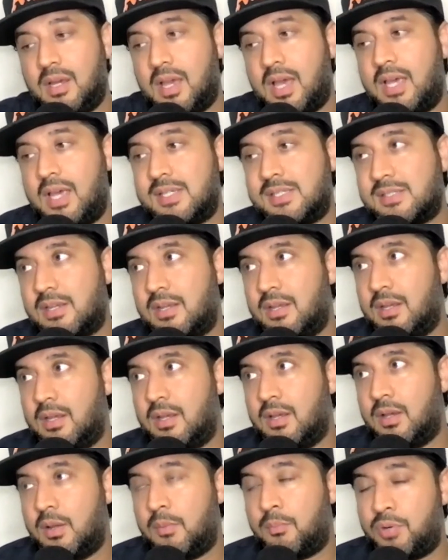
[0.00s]
has
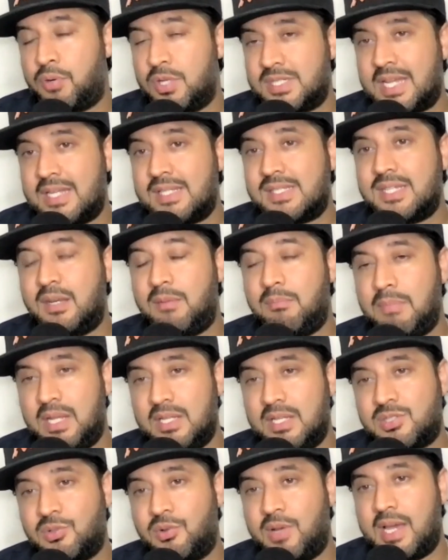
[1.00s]
presented
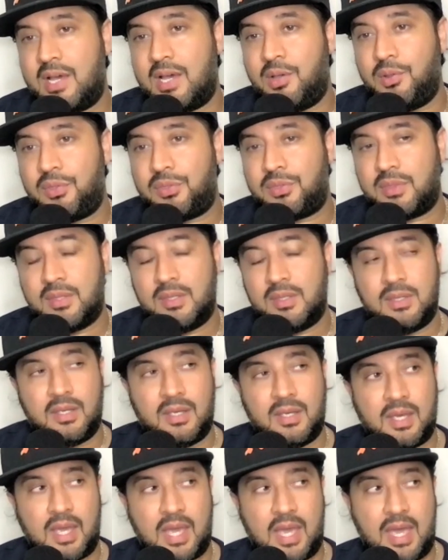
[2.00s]
mental health
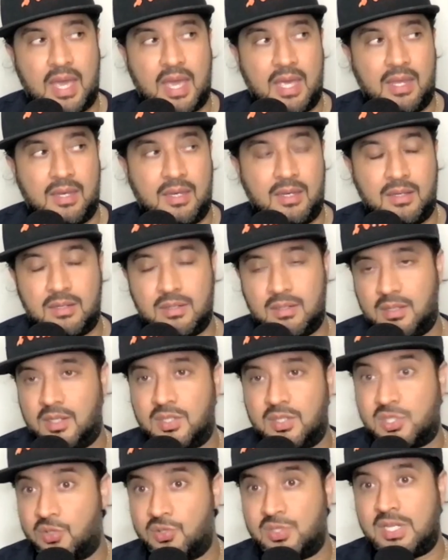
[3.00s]
and
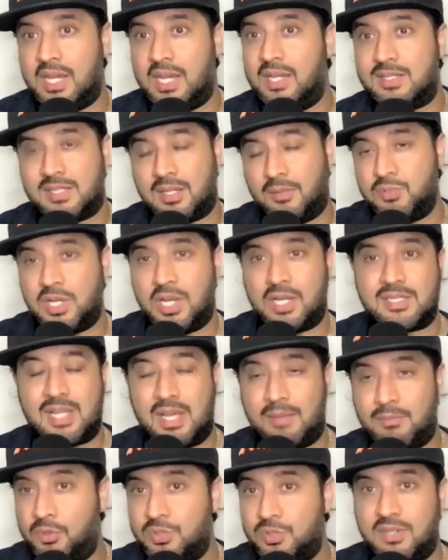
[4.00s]
associated subjects
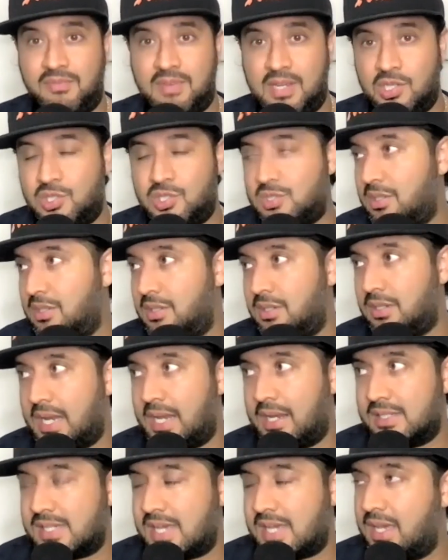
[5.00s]
like motivation and
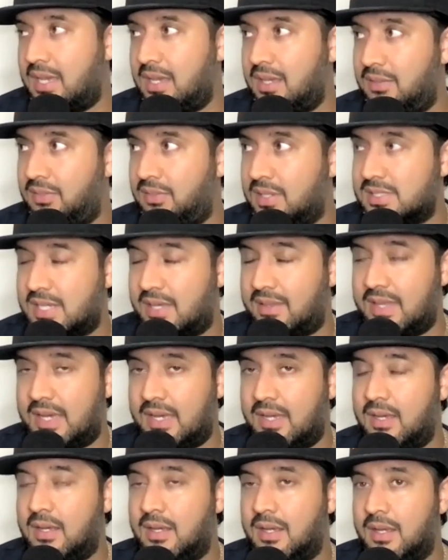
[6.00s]
anxiety and things like
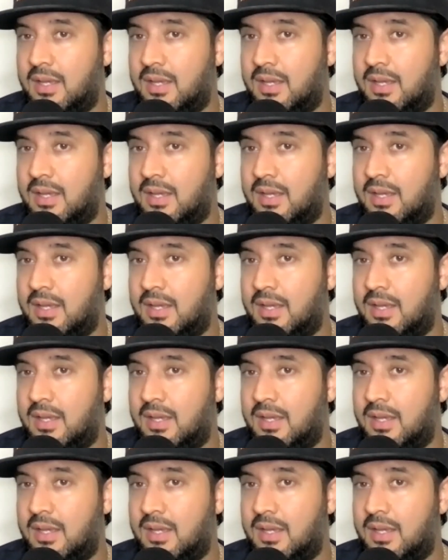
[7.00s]
that